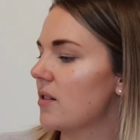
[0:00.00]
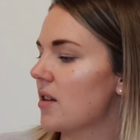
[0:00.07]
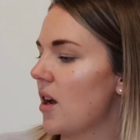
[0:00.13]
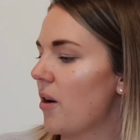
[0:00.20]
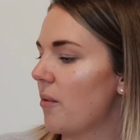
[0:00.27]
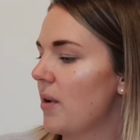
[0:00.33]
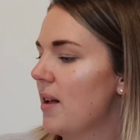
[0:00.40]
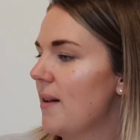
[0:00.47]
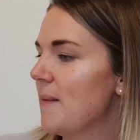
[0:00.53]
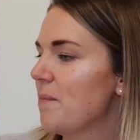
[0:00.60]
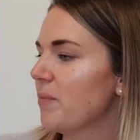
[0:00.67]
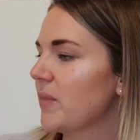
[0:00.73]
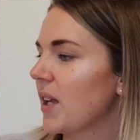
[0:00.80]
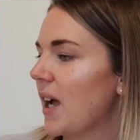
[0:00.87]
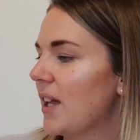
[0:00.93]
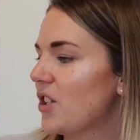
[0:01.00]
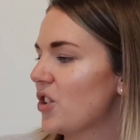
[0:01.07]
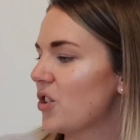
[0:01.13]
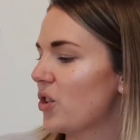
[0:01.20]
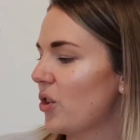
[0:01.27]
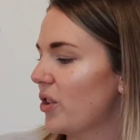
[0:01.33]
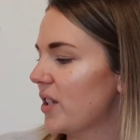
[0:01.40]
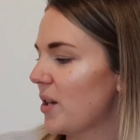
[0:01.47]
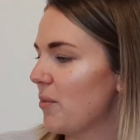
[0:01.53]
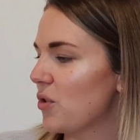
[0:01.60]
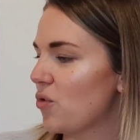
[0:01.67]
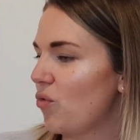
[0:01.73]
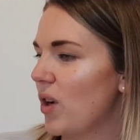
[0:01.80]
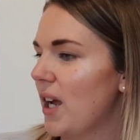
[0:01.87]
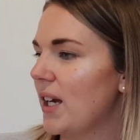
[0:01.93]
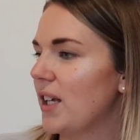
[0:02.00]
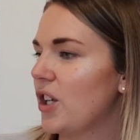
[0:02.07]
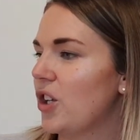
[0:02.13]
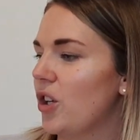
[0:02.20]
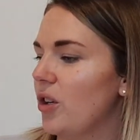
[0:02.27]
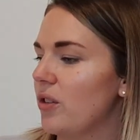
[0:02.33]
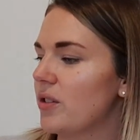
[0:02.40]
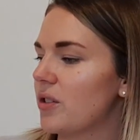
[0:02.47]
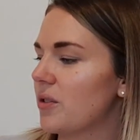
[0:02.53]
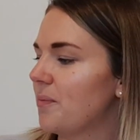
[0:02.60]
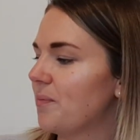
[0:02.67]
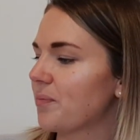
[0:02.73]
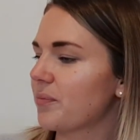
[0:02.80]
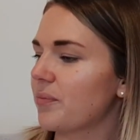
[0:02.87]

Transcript: So I just thought it was really cute